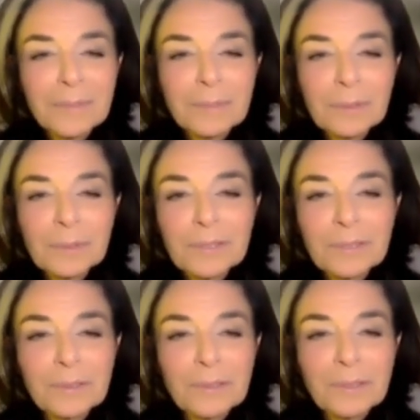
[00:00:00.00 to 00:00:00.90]
between the
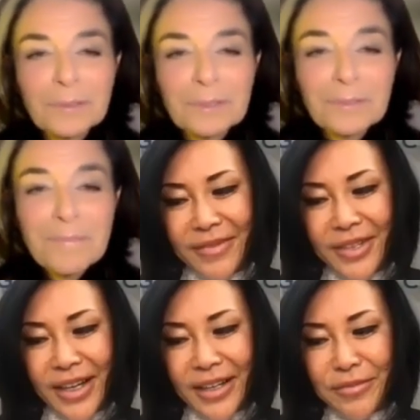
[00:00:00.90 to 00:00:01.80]
two of those.
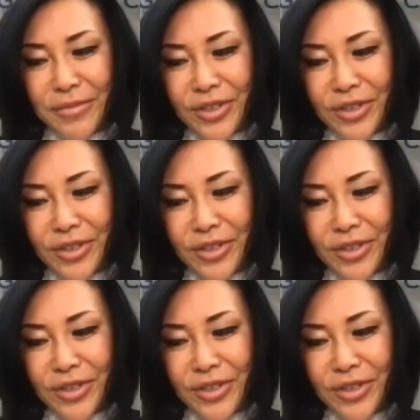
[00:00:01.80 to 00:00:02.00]
Yeah.